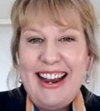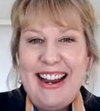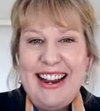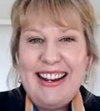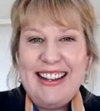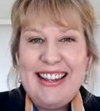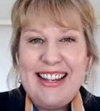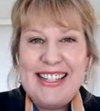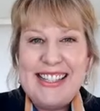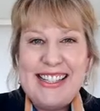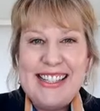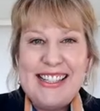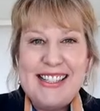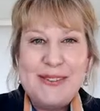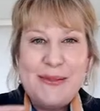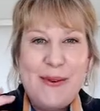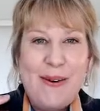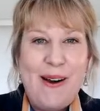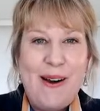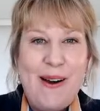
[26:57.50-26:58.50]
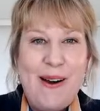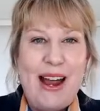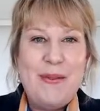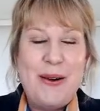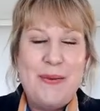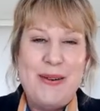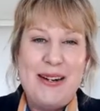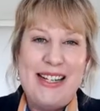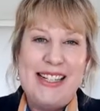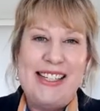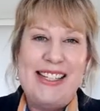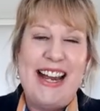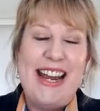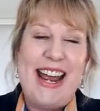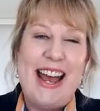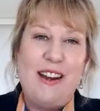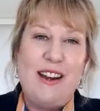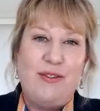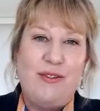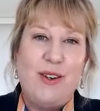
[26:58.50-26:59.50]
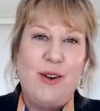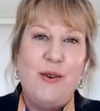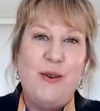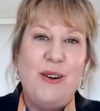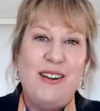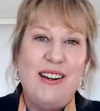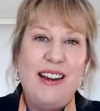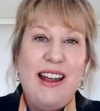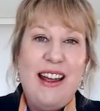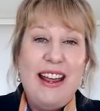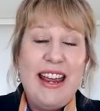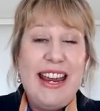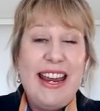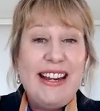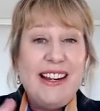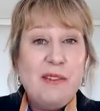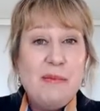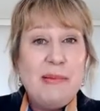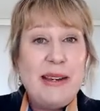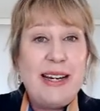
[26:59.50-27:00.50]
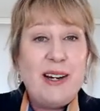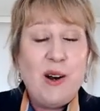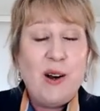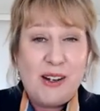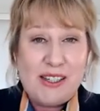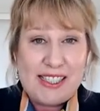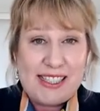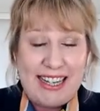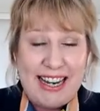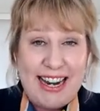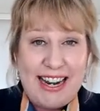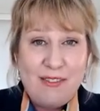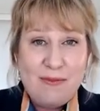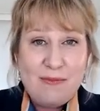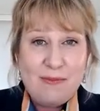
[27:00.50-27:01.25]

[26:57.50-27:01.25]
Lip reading: this is why we want to stay out of court. It can be costly,